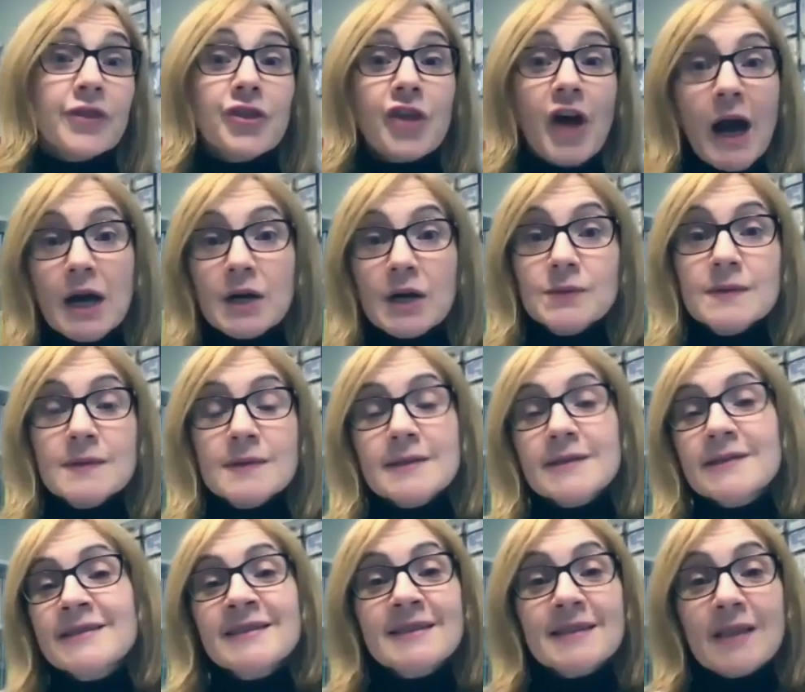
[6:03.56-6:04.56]

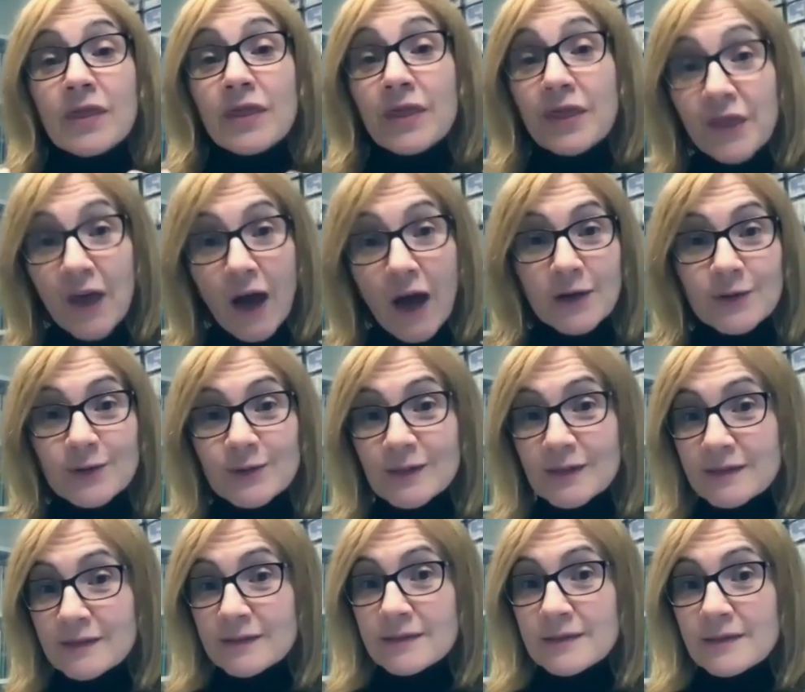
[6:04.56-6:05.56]
thousands and
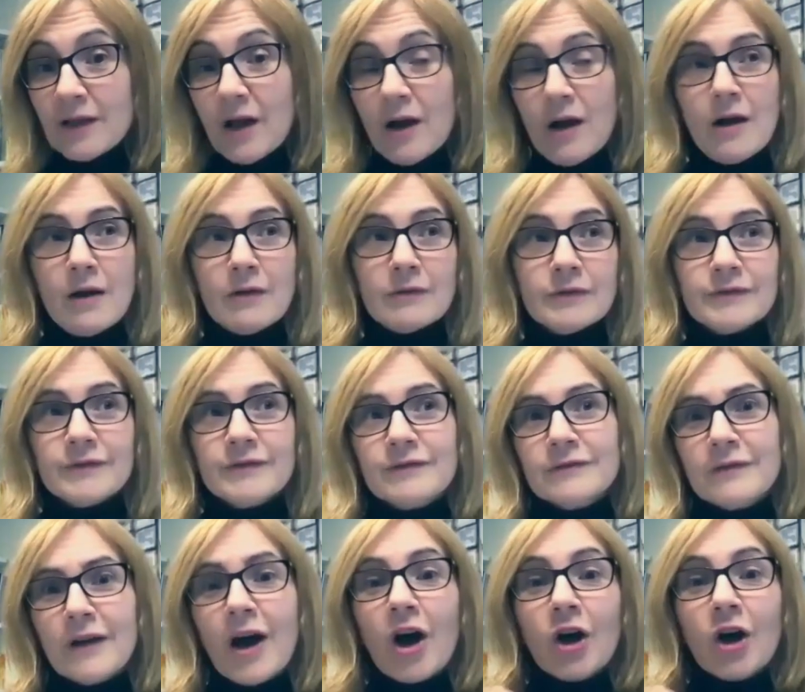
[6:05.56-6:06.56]
thousands of
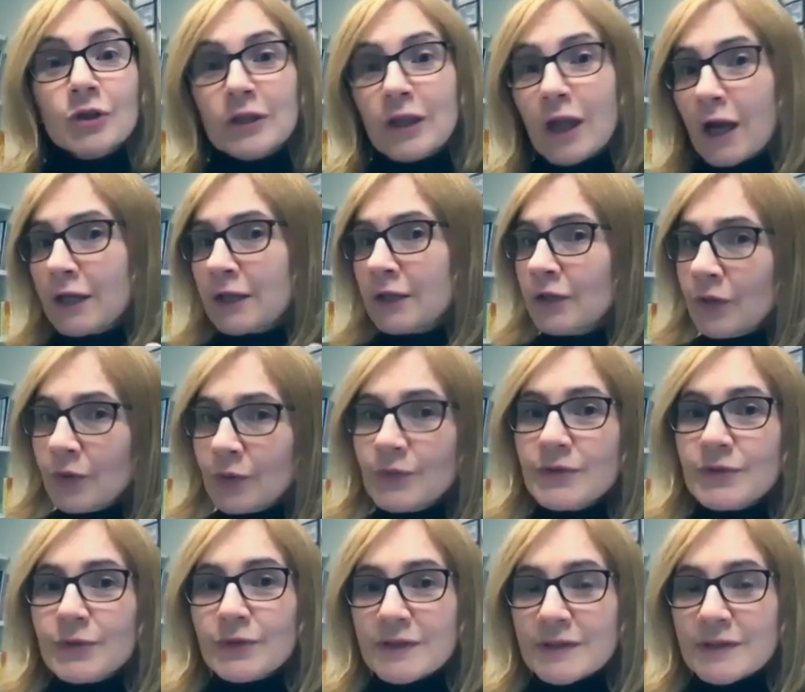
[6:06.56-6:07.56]
online news
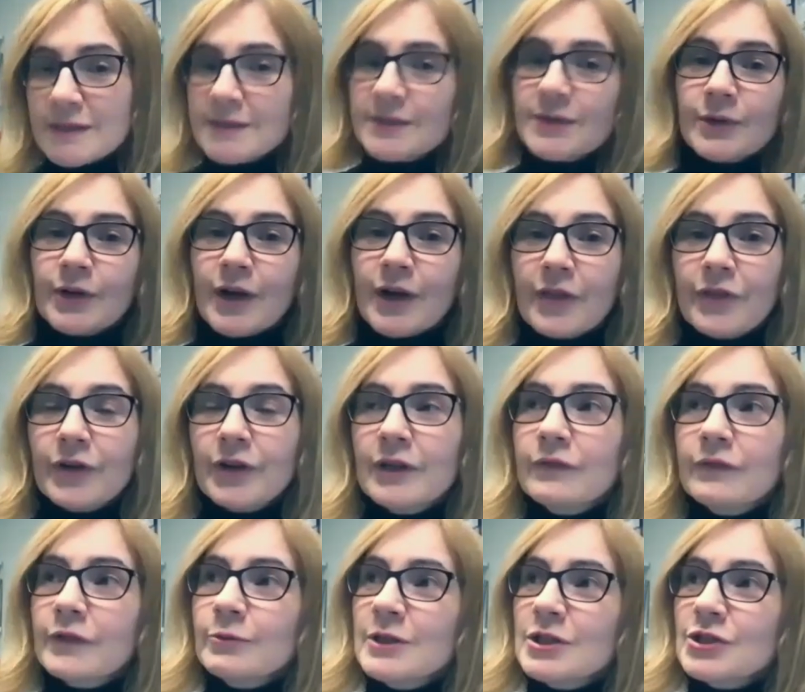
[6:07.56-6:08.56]
sources or other
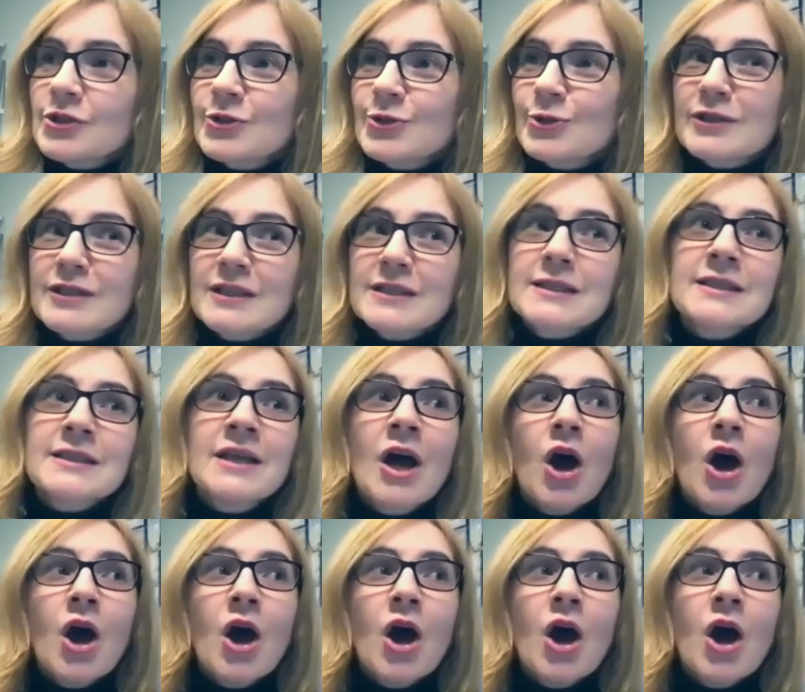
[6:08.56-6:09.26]
information sources,